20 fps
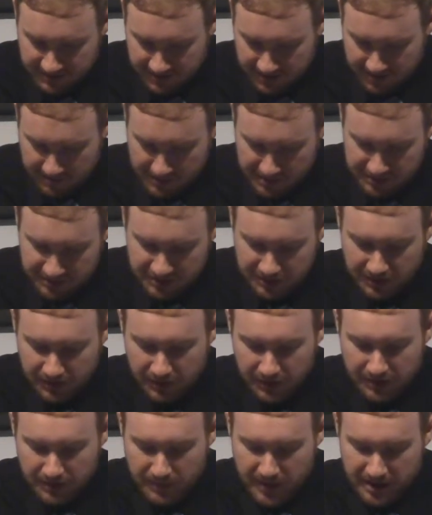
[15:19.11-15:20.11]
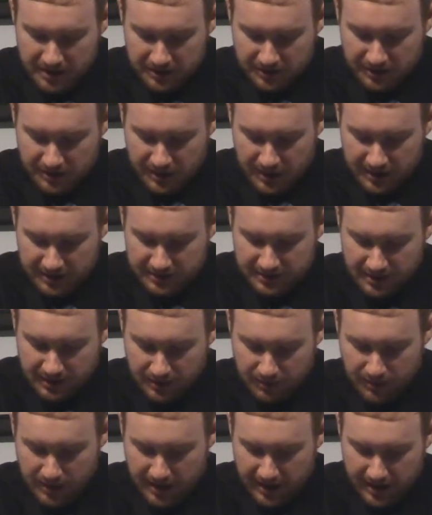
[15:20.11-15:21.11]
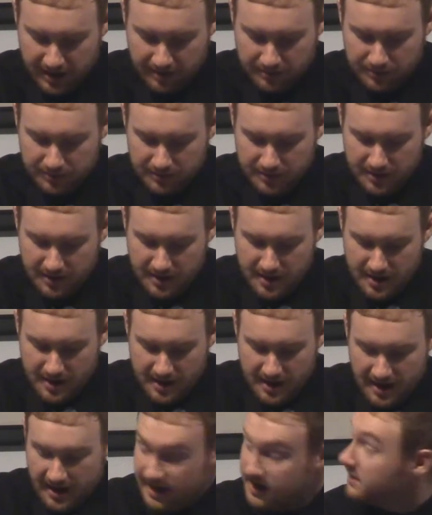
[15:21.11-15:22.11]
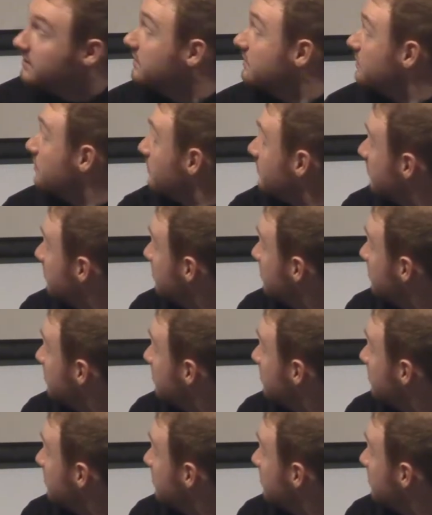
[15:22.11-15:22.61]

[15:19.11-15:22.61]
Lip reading: that I mentioned earlier that we had to cross on the way up. As you